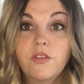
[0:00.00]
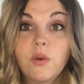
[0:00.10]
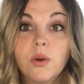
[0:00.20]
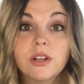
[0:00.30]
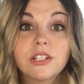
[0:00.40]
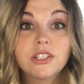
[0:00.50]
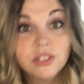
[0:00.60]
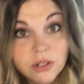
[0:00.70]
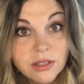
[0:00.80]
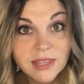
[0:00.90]
For
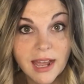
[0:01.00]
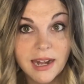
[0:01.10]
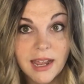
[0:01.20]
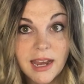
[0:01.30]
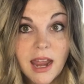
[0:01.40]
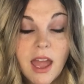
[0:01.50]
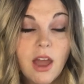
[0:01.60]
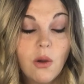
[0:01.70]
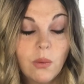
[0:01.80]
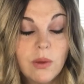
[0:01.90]
dessert that night,
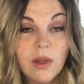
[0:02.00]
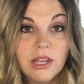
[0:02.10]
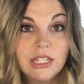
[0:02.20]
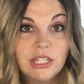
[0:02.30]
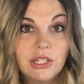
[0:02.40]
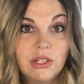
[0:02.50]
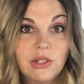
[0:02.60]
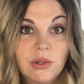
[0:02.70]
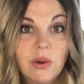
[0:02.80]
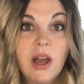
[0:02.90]
we went to
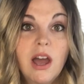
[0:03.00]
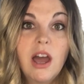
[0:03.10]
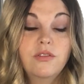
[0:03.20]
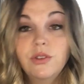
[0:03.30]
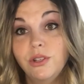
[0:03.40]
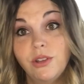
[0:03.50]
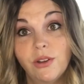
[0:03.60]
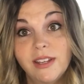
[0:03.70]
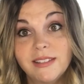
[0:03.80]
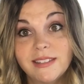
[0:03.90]
Voodoo Donuts,
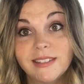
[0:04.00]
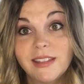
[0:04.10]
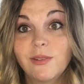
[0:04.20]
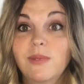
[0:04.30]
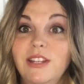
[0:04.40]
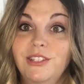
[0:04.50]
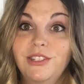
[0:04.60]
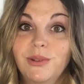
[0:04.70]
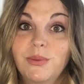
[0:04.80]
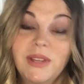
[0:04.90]
which we loved.
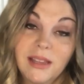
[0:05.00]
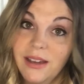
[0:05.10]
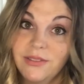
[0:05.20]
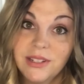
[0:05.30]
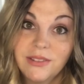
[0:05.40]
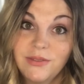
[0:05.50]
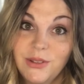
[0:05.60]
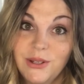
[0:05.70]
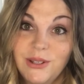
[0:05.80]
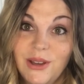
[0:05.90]
Voodoo Donuts,
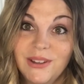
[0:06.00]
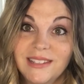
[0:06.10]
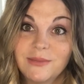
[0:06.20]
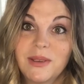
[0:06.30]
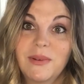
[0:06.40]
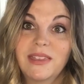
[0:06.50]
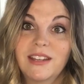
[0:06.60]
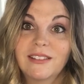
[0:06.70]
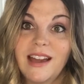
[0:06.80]
we went there last time.